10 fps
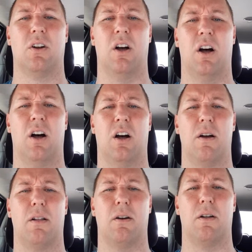uh,
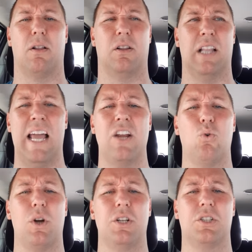
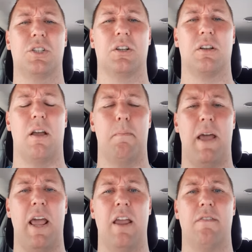language and
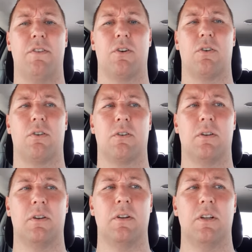behavior.
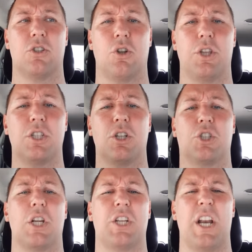So this is
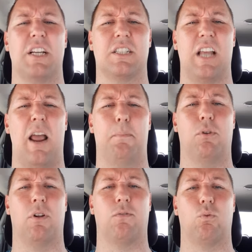just an
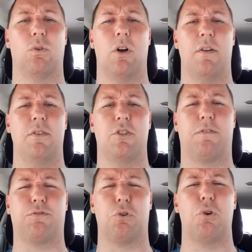example of uh, the
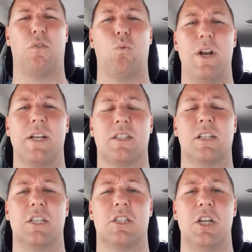fruit of Witness
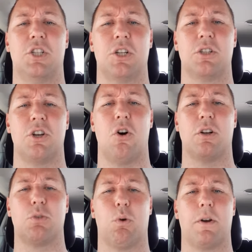Lee's teachings. You know, I
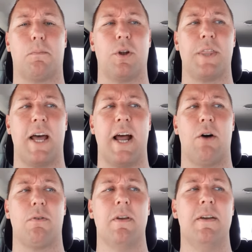just wanted to bring that
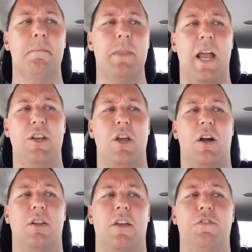out. And uh,
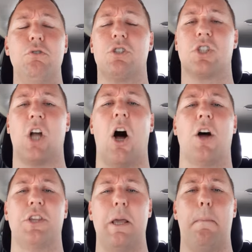if you saw
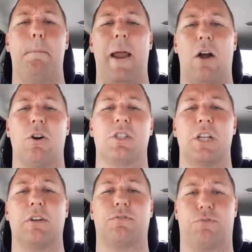the
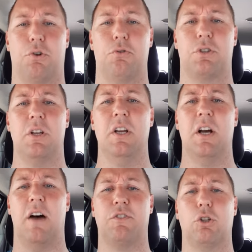embarrassing fruit
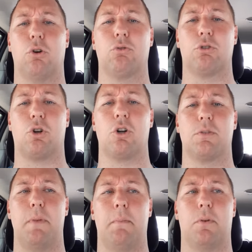of the local church
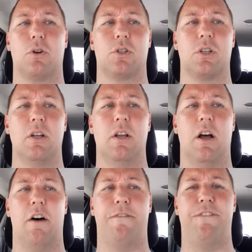members,
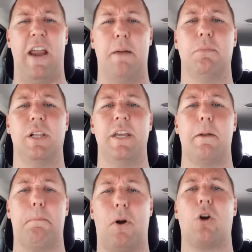a family
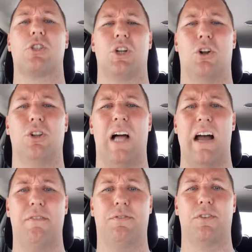and personal
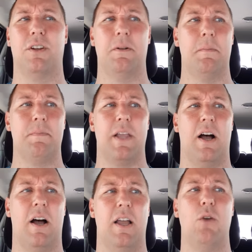life,
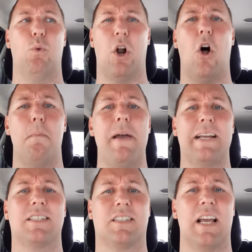uh, it would all
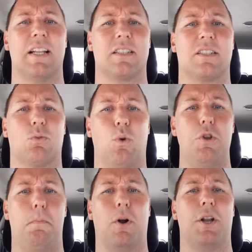make sense when
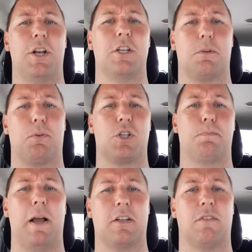you put it into
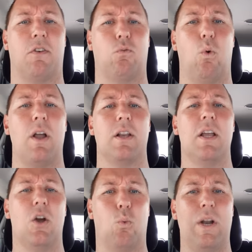perspective of what
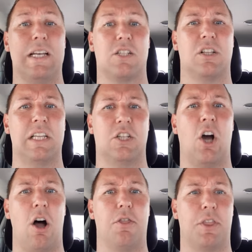Witness Lee
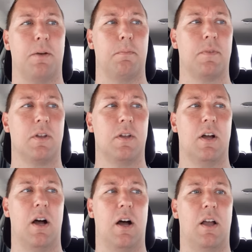taught them.
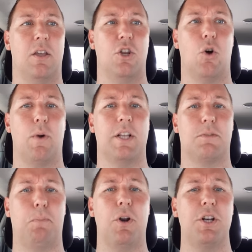Uh, you know, when it's
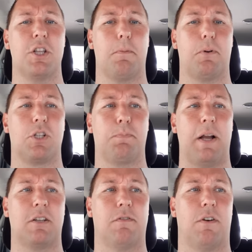put into the
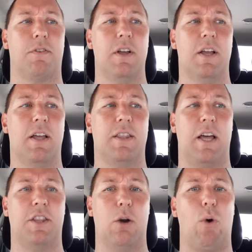perspective of
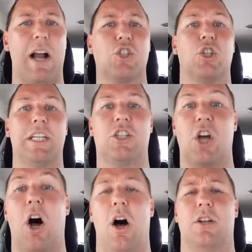that they were actually
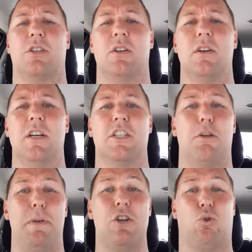taught to
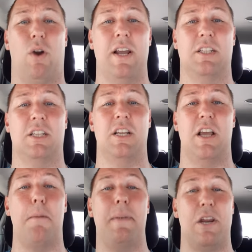be crazy
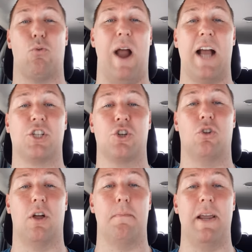and be
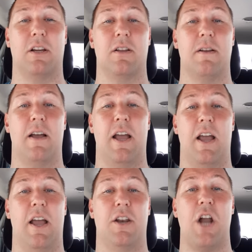irrational and make
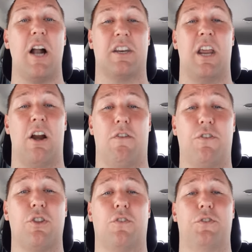and not care
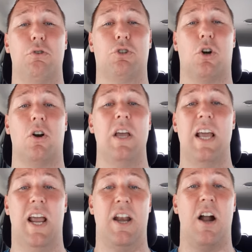for their future
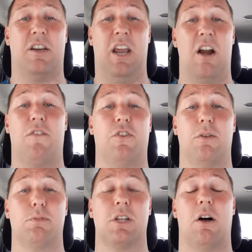and not care for
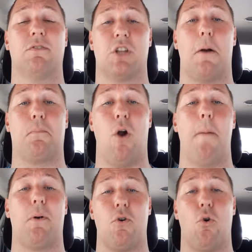themselves in a
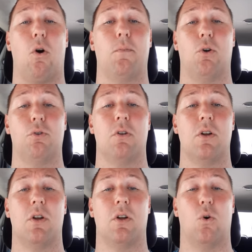proper normal
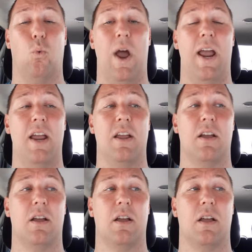way,
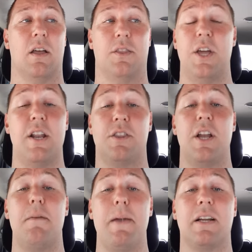then then
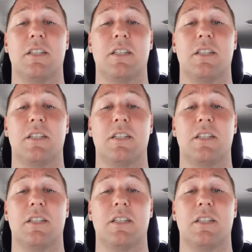it makes